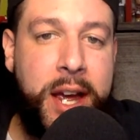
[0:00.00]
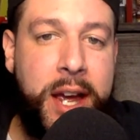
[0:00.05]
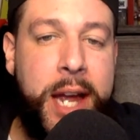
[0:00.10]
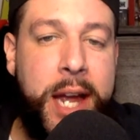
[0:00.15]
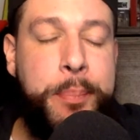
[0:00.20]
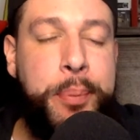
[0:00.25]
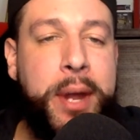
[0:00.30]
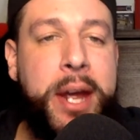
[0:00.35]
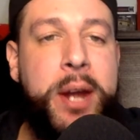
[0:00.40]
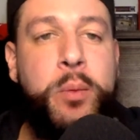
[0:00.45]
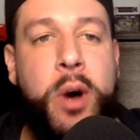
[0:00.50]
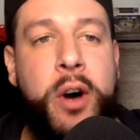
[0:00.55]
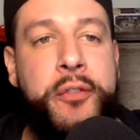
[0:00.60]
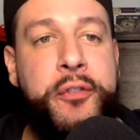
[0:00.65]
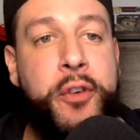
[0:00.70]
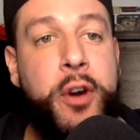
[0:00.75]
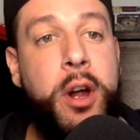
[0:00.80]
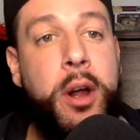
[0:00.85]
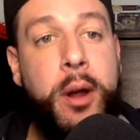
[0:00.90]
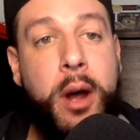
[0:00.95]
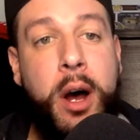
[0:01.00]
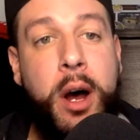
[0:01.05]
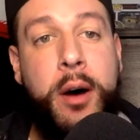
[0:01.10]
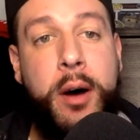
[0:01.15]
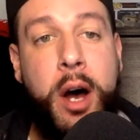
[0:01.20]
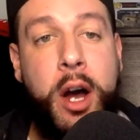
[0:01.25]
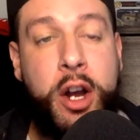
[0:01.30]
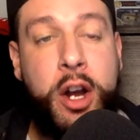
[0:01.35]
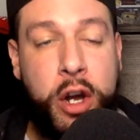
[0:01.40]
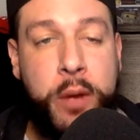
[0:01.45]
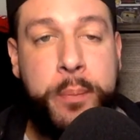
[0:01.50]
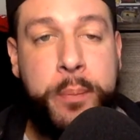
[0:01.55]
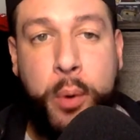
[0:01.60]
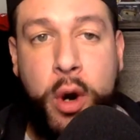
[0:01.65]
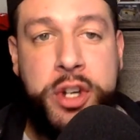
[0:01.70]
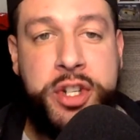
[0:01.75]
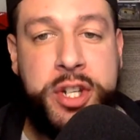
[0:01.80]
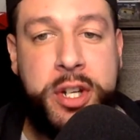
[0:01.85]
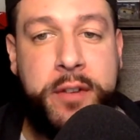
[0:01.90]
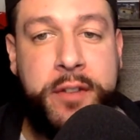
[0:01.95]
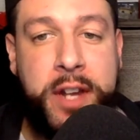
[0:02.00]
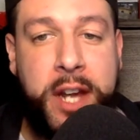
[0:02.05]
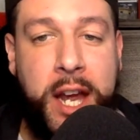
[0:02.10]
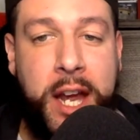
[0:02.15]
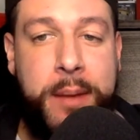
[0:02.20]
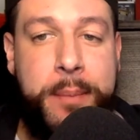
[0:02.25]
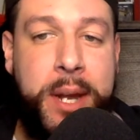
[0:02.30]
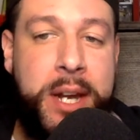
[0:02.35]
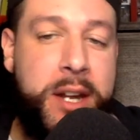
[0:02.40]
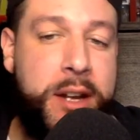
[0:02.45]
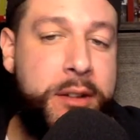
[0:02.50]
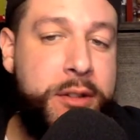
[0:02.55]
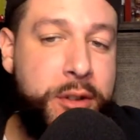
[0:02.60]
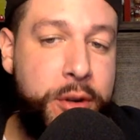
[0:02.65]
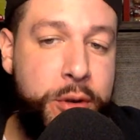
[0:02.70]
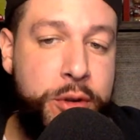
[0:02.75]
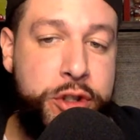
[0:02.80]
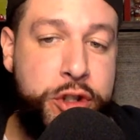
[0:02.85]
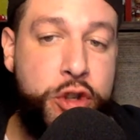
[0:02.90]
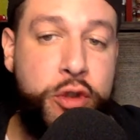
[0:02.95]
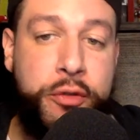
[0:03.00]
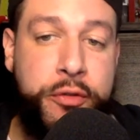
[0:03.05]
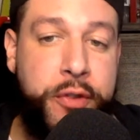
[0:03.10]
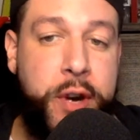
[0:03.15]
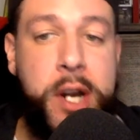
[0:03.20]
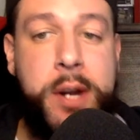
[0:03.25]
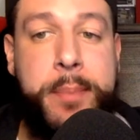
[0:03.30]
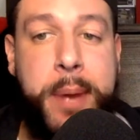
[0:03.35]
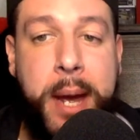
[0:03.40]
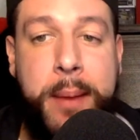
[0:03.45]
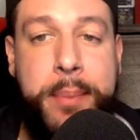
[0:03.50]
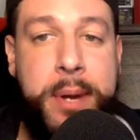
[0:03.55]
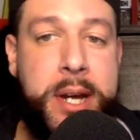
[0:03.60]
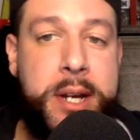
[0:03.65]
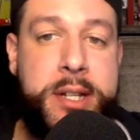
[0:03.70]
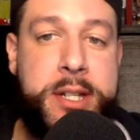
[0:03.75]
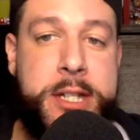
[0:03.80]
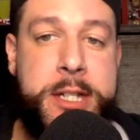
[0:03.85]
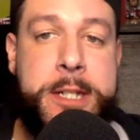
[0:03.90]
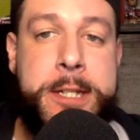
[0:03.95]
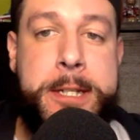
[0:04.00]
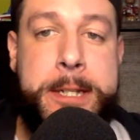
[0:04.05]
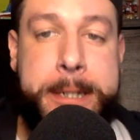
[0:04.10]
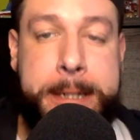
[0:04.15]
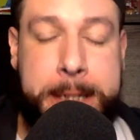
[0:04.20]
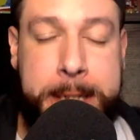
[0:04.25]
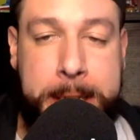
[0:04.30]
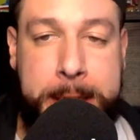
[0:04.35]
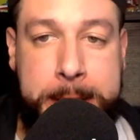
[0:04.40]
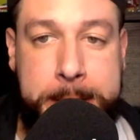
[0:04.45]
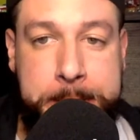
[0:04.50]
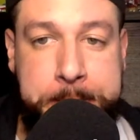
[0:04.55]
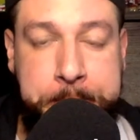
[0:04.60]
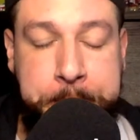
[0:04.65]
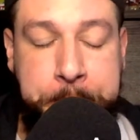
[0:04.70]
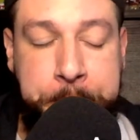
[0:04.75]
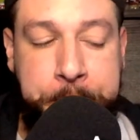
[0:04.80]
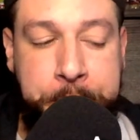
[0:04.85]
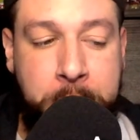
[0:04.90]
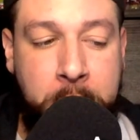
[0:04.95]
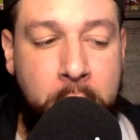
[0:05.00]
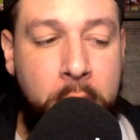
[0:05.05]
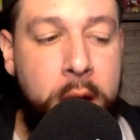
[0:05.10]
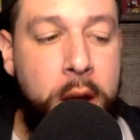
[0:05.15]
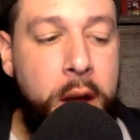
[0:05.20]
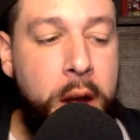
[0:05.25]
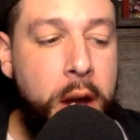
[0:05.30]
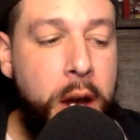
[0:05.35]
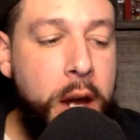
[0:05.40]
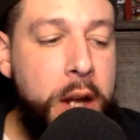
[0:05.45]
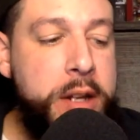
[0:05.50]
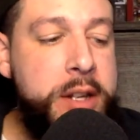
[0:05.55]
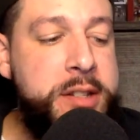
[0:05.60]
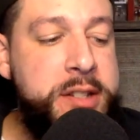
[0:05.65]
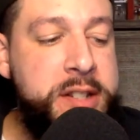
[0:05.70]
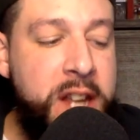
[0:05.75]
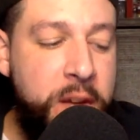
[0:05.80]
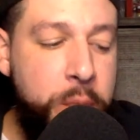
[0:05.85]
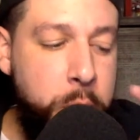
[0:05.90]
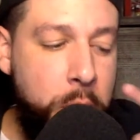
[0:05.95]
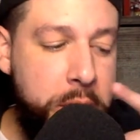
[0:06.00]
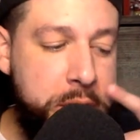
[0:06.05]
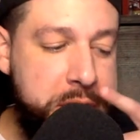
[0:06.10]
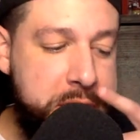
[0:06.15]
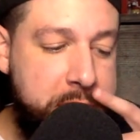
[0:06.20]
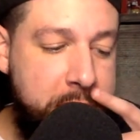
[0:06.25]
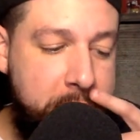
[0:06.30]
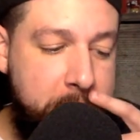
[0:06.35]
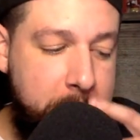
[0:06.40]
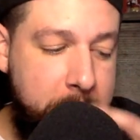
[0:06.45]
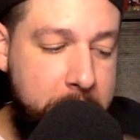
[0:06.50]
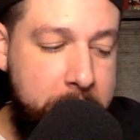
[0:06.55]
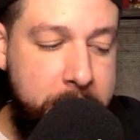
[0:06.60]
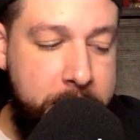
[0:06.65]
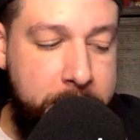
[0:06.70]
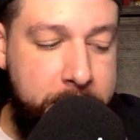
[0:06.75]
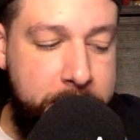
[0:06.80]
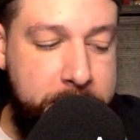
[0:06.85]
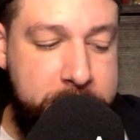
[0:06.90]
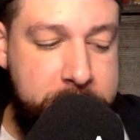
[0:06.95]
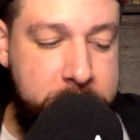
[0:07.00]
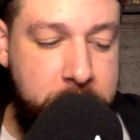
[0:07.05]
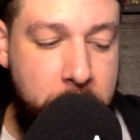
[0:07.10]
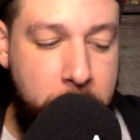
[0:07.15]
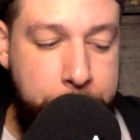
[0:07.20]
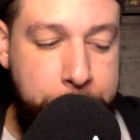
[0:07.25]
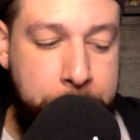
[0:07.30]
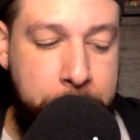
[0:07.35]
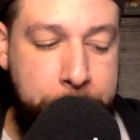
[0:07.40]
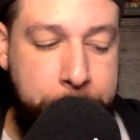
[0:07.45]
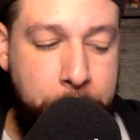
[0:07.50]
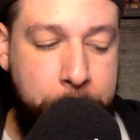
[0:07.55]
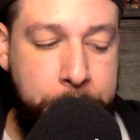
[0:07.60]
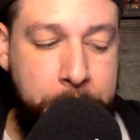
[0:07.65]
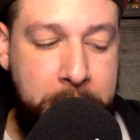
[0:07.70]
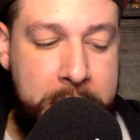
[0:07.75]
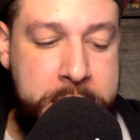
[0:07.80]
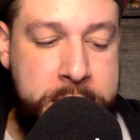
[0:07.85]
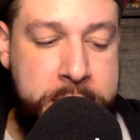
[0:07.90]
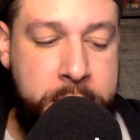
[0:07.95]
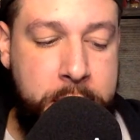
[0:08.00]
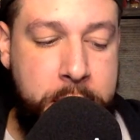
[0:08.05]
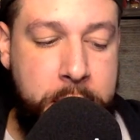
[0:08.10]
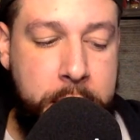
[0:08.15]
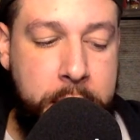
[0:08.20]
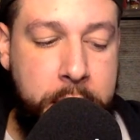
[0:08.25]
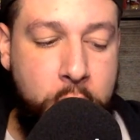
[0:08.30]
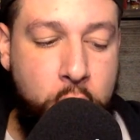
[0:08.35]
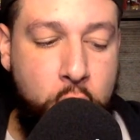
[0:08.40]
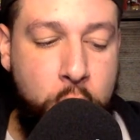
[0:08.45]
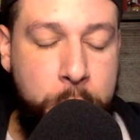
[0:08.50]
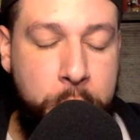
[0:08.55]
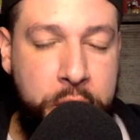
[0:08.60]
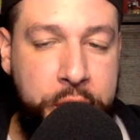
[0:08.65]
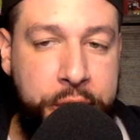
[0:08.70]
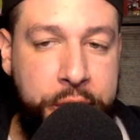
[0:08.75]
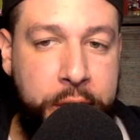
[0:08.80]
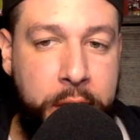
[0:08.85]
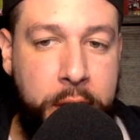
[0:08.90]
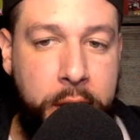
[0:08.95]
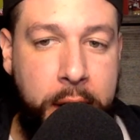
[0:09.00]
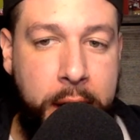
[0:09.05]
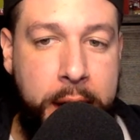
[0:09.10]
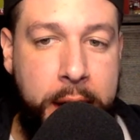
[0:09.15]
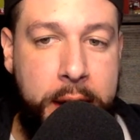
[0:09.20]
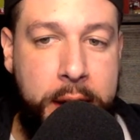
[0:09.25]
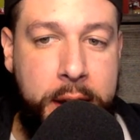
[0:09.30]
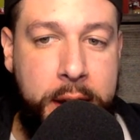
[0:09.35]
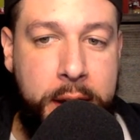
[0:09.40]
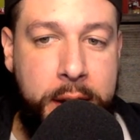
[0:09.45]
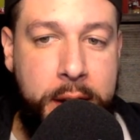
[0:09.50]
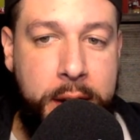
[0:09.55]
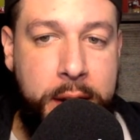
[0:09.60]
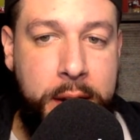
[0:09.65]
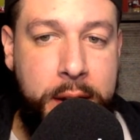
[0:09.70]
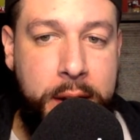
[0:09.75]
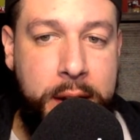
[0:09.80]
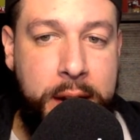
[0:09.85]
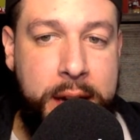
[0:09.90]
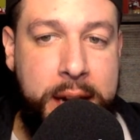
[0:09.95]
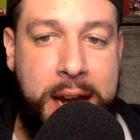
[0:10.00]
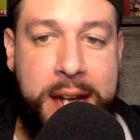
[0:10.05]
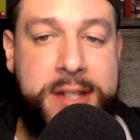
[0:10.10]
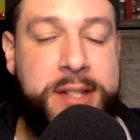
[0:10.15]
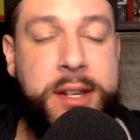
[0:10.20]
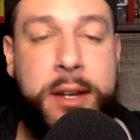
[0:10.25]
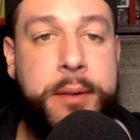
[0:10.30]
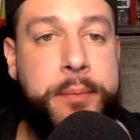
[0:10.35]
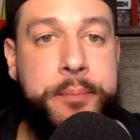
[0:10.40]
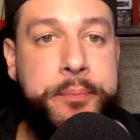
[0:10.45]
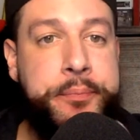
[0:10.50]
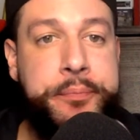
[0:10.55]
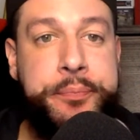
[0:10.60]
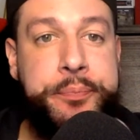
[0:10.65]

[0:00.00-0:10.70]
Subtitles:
he played well for a good portion of the game, and he threw two very bad picks. Um, the Steve Wilkes thing is a bit perplexing. It almost felt like guessing.